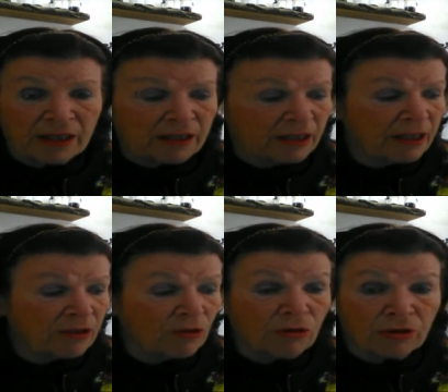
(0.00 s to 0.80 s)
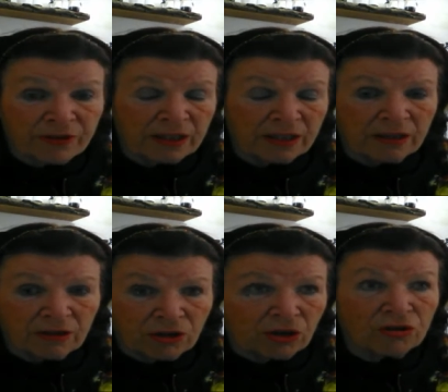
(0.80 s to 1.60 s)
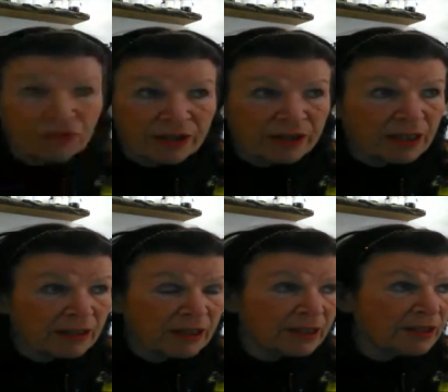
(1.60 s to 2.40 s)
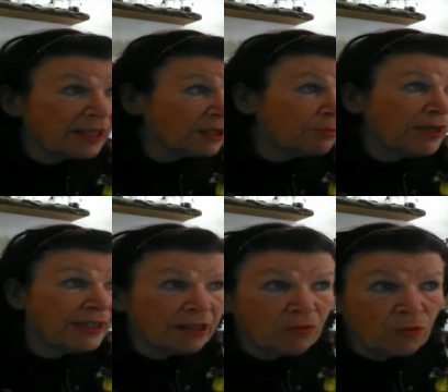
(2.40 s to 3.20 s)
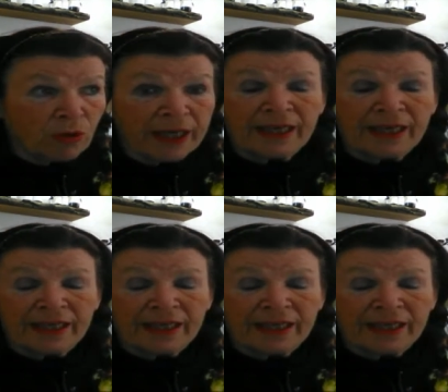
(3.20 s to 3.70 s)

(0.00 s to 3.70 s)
in all of these countries, like and, and spreading widely